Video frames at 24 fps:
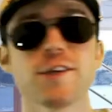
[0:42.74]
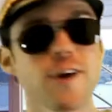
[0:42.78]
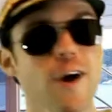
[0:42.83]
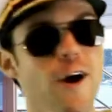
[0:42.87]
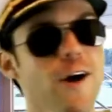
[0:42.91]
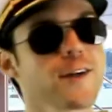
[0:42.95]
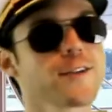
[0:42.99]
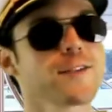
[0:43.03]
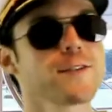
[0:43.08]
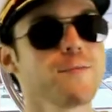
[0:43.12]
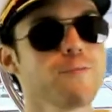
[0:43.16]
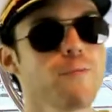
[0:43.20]

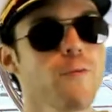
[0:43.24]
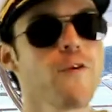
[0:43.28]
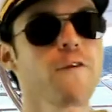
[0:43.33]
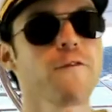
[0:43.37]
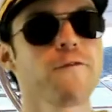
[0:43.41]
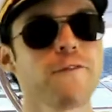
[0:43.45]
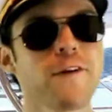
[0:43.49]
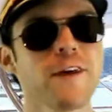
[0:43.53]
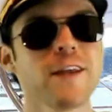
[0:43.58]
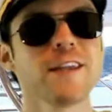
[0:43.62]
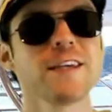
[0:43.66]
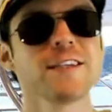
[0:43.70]
caught some more
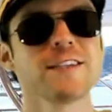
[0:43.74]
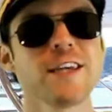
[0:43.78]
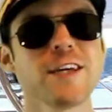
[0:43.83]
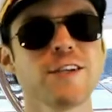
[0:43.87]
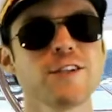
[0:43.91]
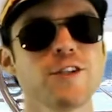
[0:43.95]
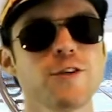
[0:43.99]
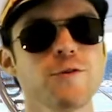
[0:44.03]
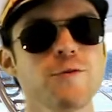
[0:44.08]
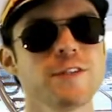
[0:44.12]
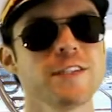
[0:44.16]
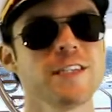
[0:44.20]
feelings than
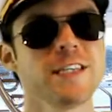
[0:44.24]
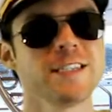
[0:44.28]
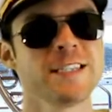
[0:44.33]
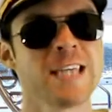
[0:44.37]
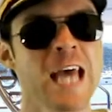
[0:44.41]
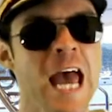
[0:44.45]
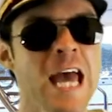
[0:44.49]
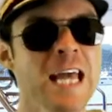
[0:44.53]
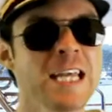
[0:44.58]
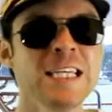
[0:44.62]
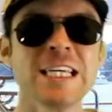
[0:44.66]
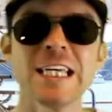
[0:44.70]
she was
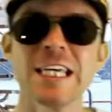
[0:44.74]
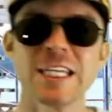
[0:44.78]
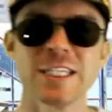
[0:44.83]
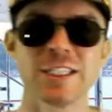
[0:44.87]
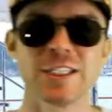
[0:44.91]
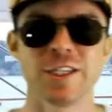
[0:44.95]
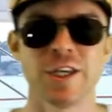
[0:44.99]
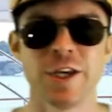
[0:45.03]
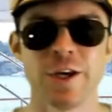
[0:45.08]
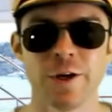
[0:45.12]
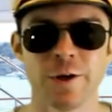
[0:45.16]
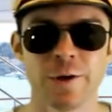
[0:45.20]
intending
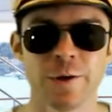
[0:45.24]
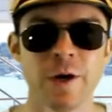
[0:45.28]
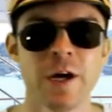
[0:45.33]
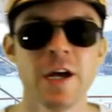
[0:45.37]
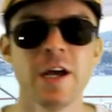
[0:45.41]
to.